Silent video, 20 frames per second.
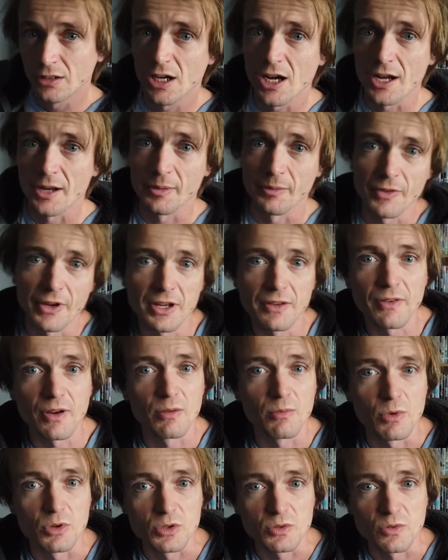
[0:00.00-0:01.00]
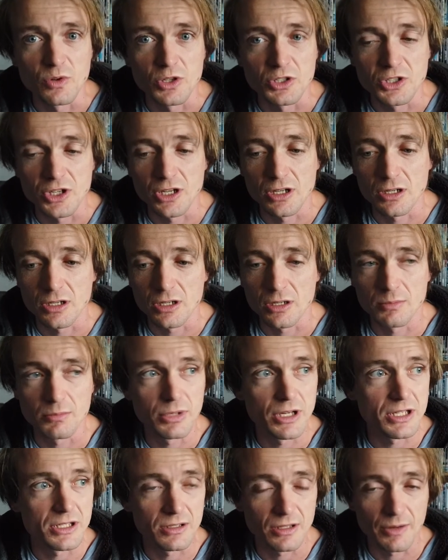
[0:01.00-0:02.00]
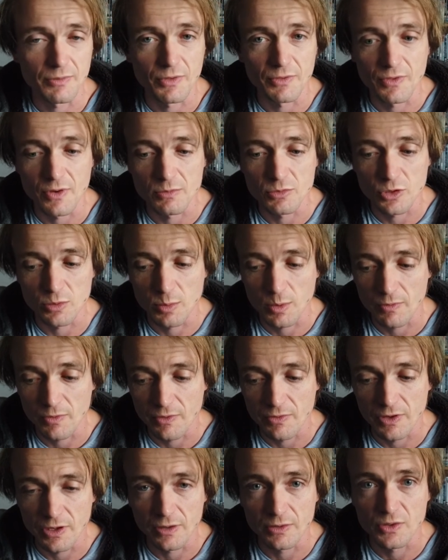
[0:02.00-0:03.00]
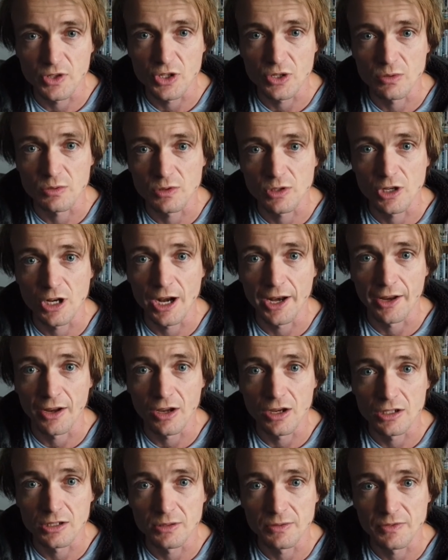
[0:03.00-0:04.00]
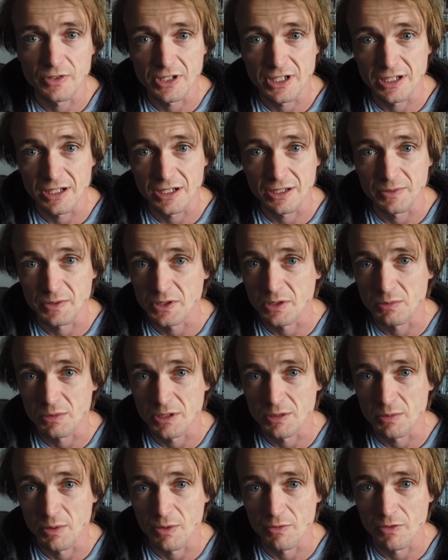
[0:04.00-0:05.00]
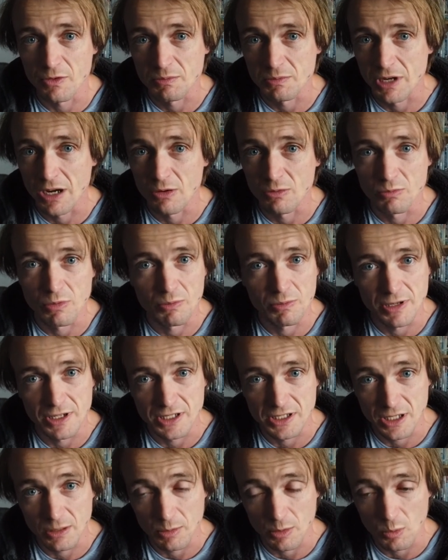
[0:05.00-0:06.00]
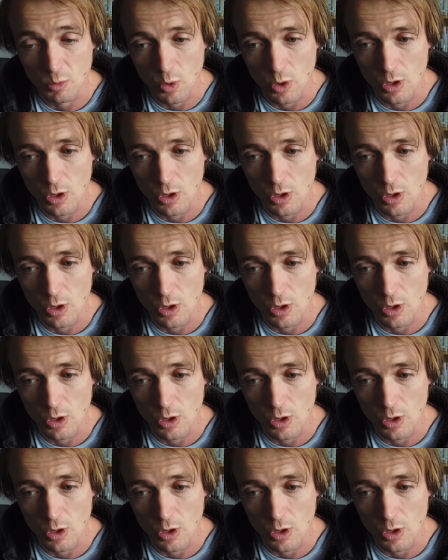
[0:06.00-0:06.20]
All right. thank you very much for watching. Please give the thumbs up if you think this video was good, any good. If you didn't like a video, please put the thumb down, but please tell me